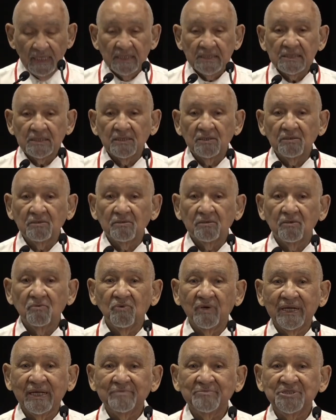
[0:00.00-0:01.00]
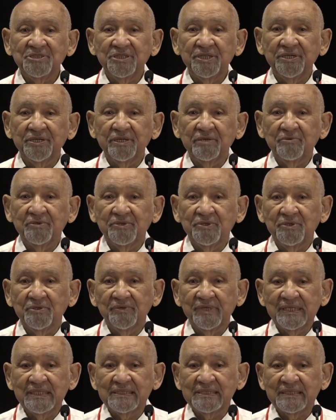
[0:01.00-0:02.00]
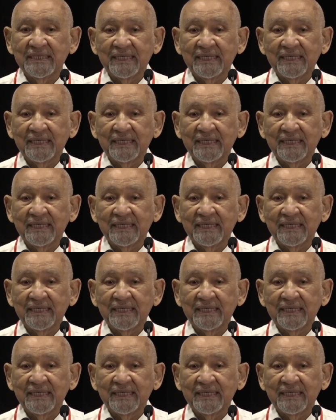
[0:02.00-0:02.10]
So what I'm sharing with you is